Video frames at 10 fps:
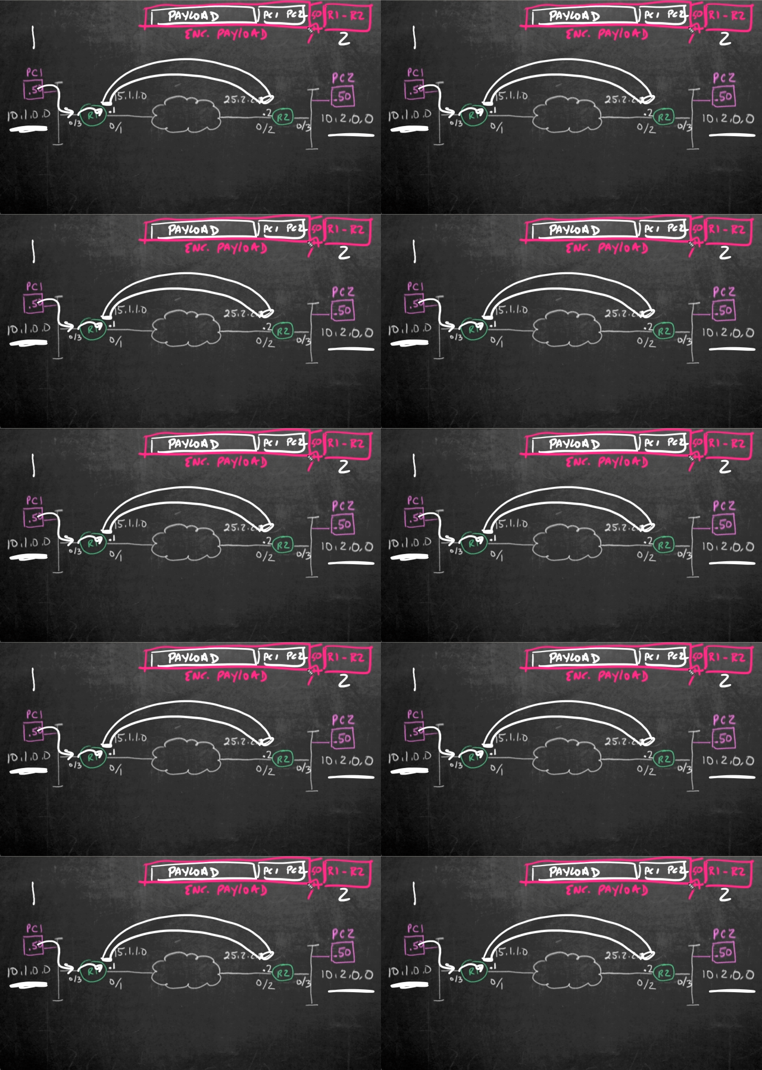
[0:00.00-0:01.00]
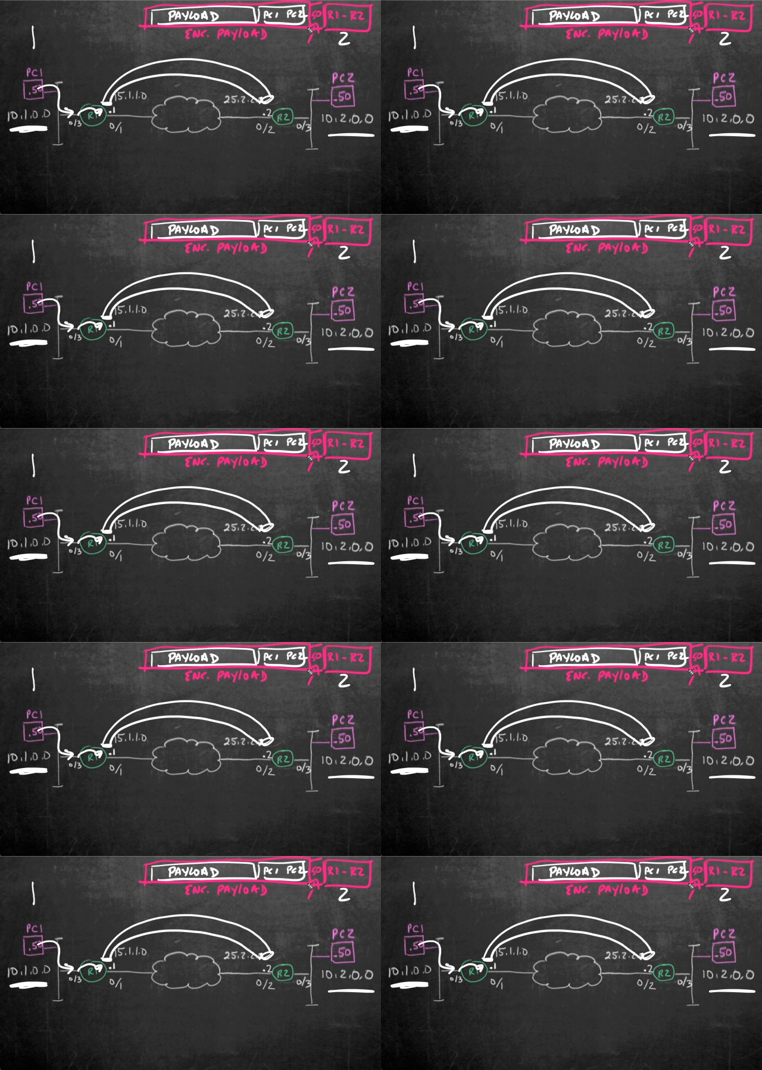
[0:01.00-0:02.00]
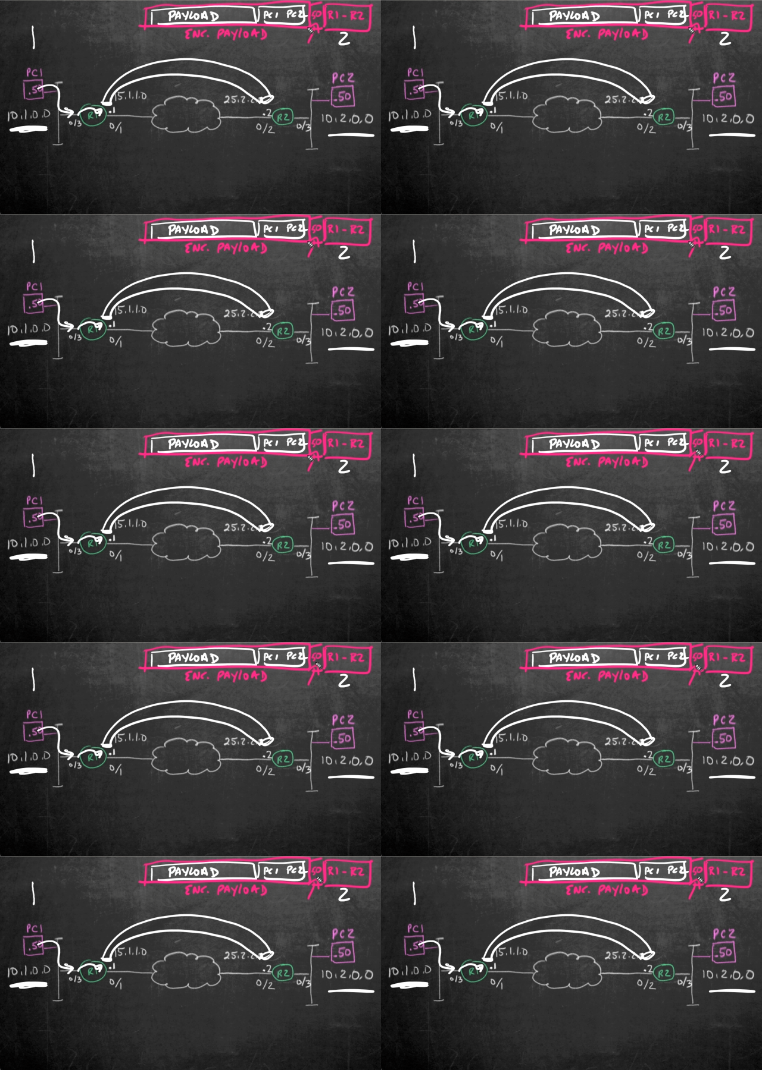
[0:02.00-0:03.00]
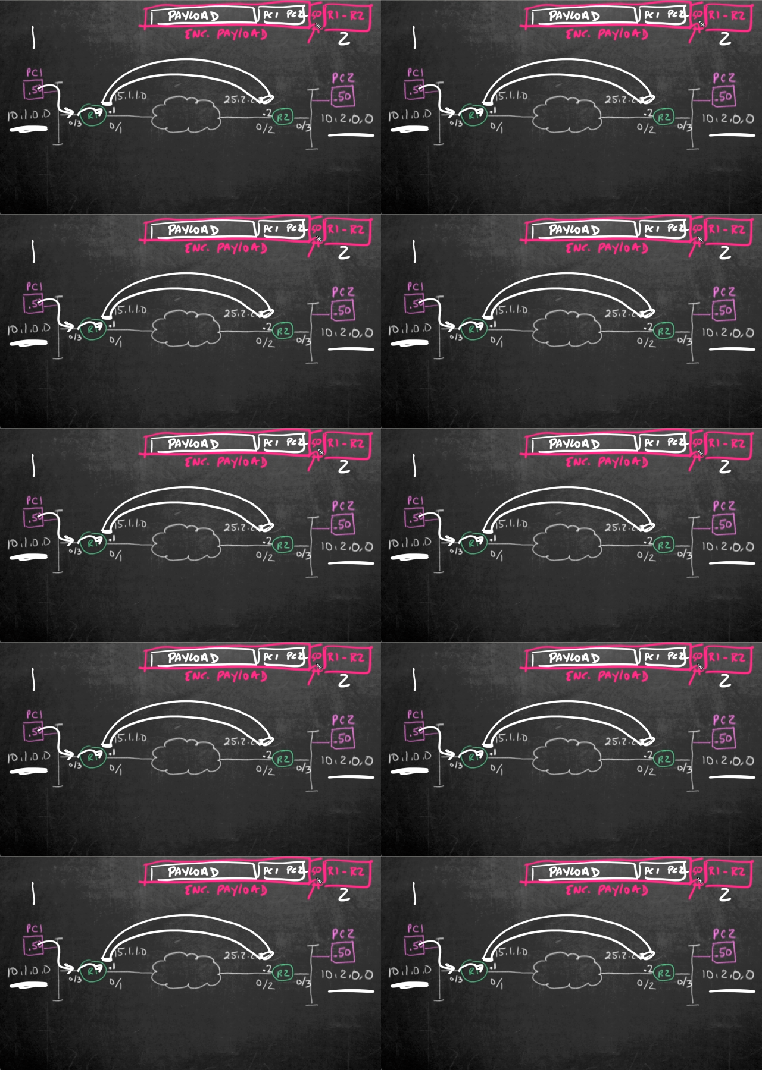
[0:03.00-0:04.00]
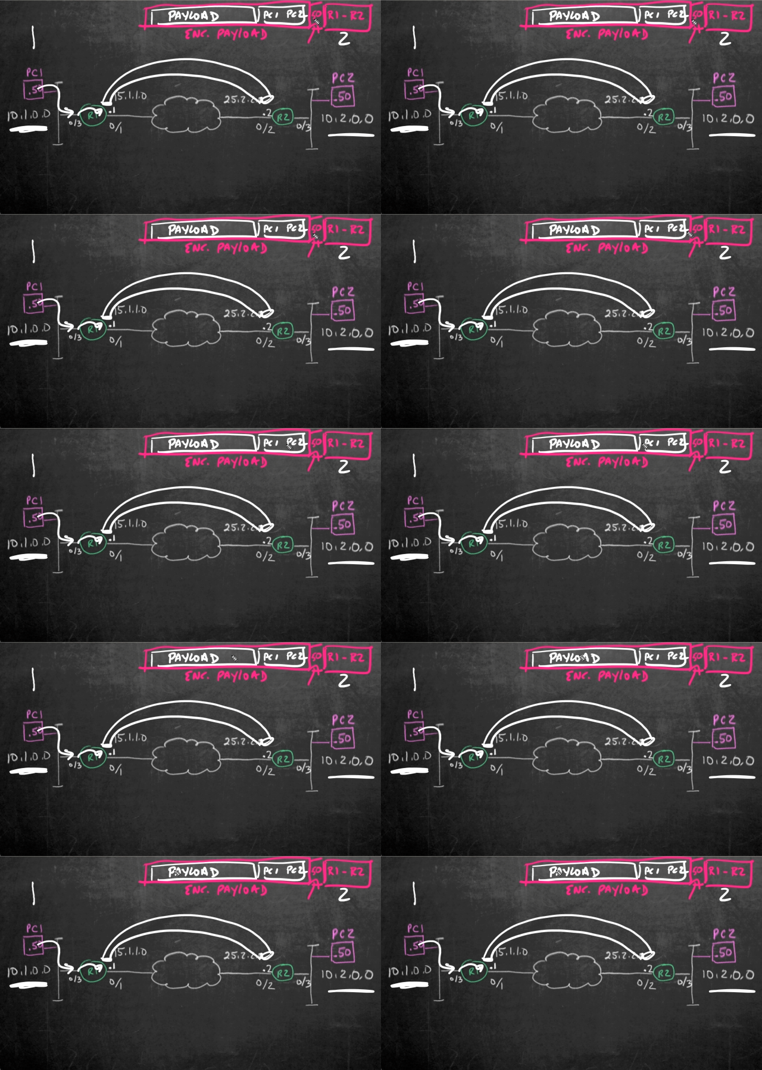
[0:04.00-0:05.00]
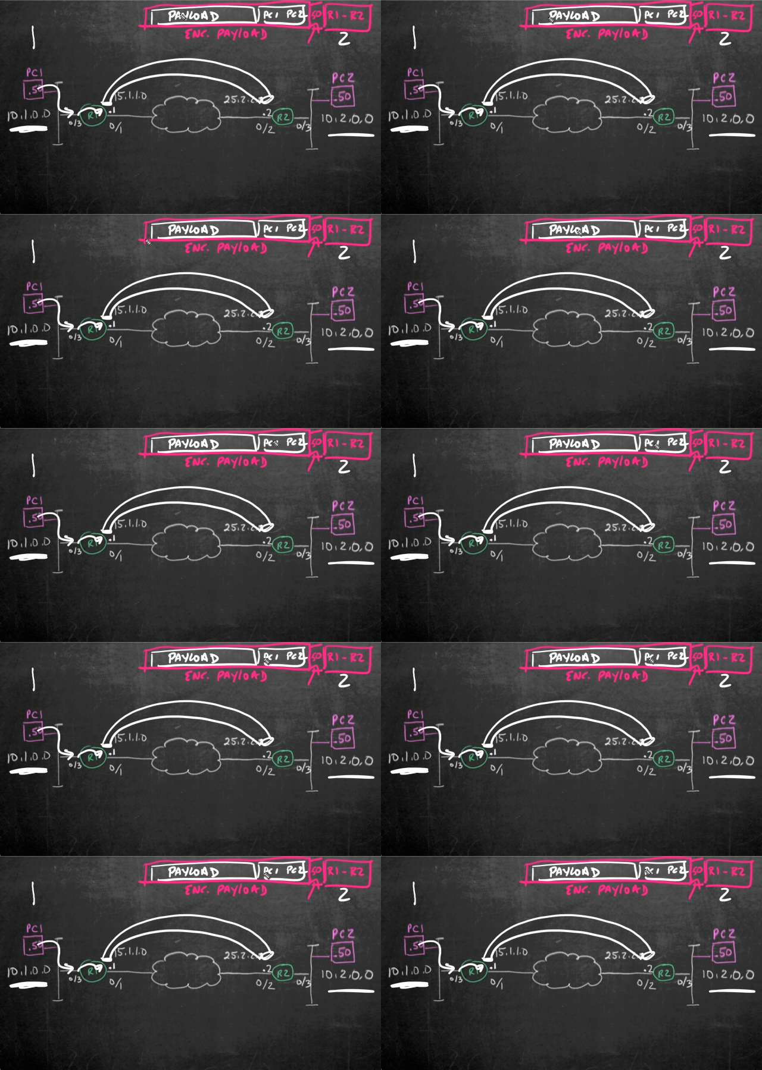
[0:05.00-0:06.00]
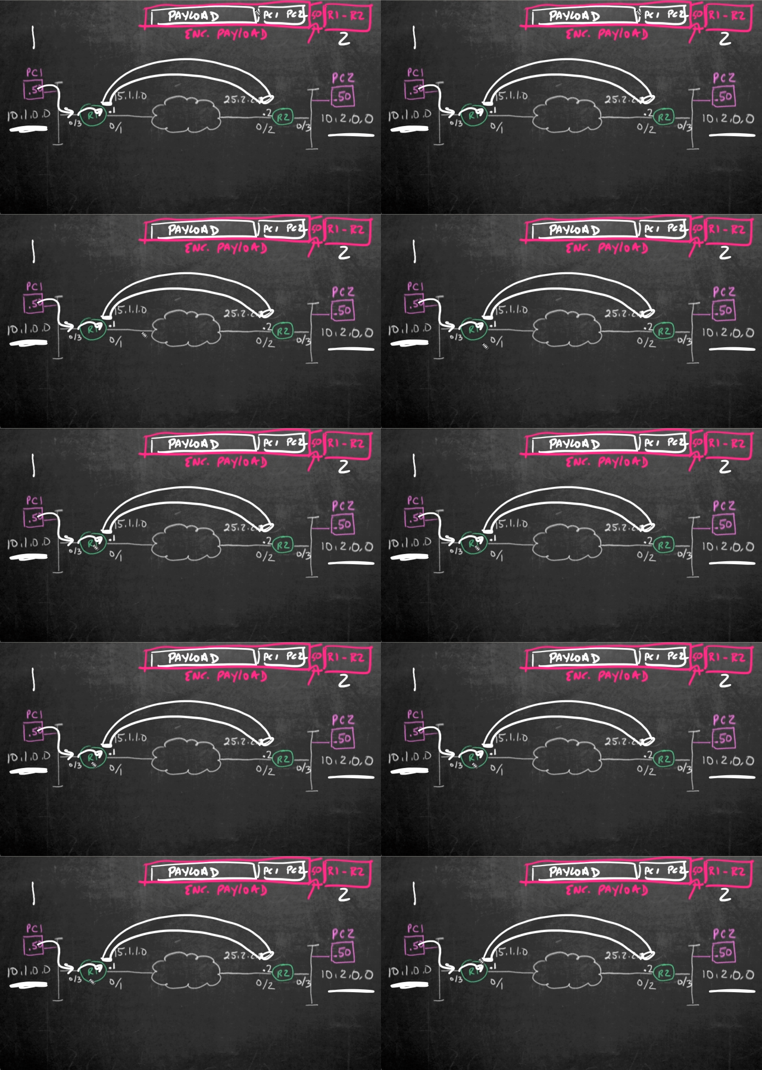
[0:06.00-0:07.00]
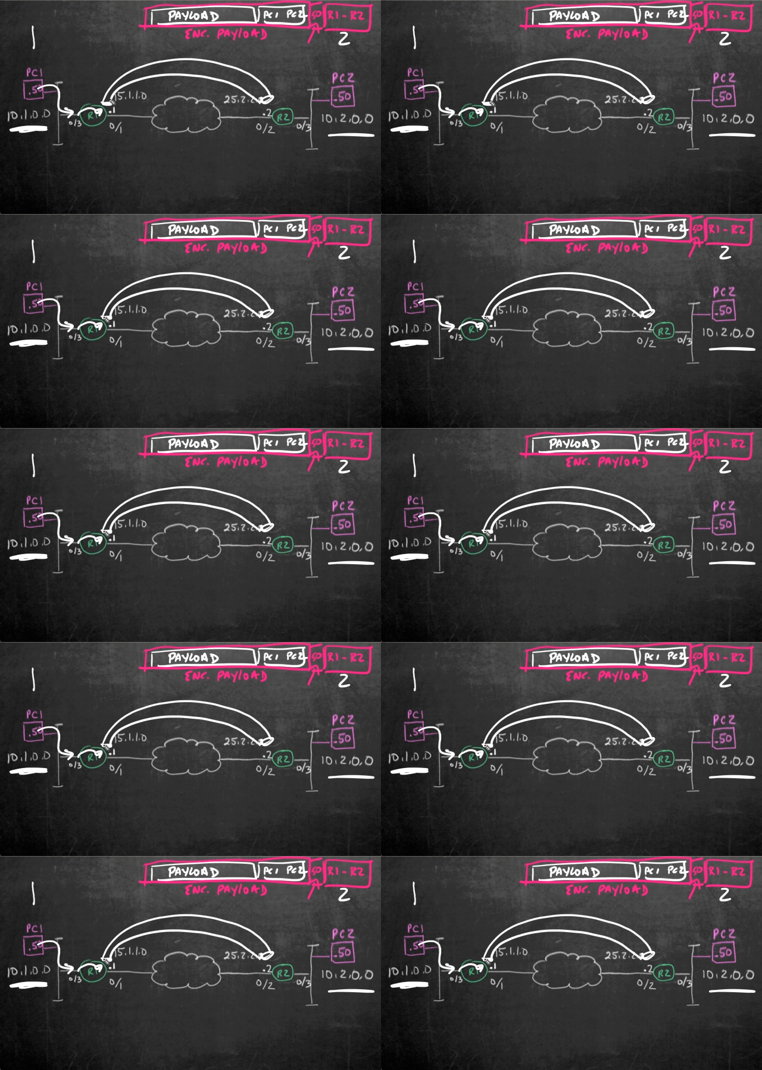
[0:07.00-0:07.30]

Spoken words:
Nobody's mouth can be seen.